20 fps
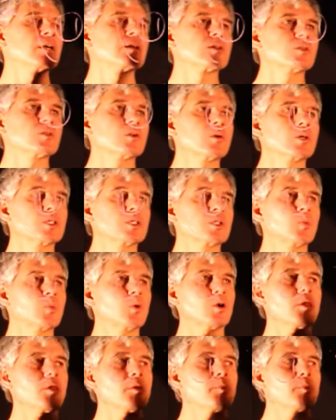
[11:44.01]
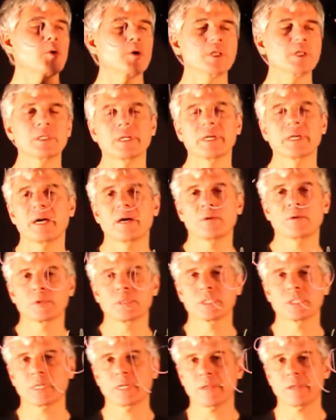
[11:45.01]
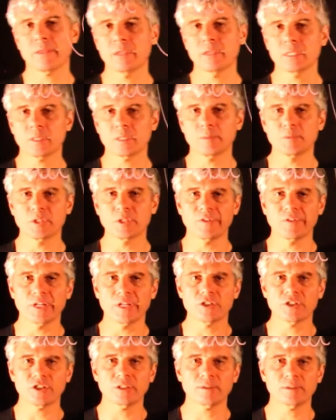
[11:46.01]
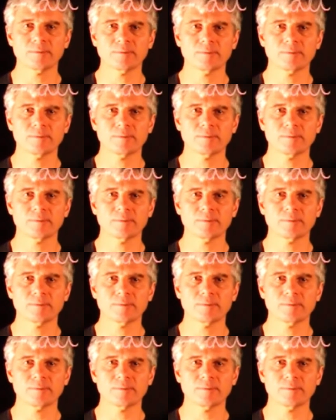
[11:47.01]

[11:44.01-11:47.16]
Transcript: so it's worth pointing out this observation.